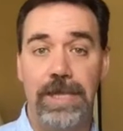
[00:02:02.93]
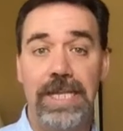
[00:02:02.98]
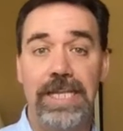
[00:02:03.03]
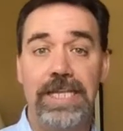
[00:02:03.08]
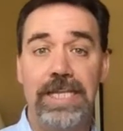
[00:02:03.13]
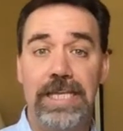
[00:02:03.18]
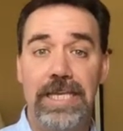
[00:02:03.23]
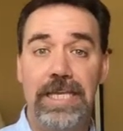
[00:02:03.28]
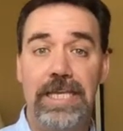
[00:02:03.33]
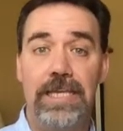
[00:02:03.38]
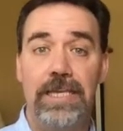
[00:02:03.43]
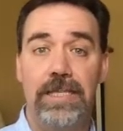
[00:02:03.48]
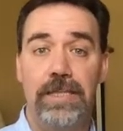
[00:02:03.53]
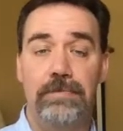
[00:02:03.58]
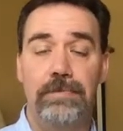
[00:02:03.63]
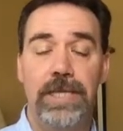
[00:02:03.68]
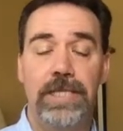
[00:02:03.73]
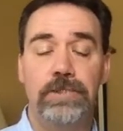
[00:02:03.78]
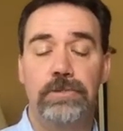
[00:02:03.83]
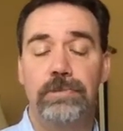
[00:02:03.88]
any key in the
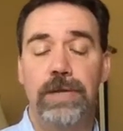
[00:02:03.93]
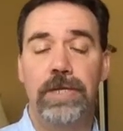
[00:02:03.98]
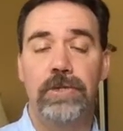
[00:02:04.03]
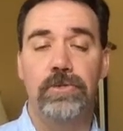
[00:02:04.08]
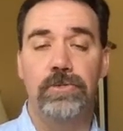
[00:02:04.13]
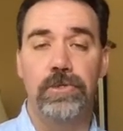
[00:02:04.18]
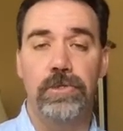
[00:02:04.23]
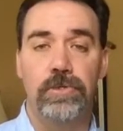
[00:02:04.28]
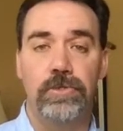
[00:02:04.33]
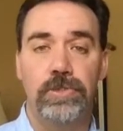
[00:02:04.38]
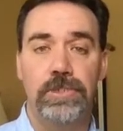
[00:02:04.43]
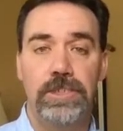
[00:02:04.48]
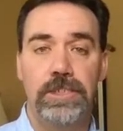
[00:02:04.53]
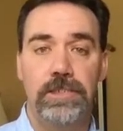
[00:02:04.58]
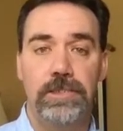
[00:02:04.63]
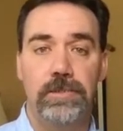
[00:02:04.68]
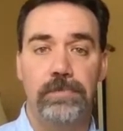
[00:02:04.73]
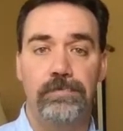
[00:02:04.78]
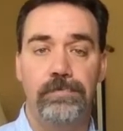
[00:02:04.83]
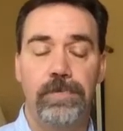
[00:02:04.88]
major minor tonal
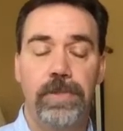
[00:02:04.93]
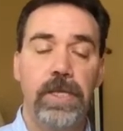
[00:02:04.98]
system.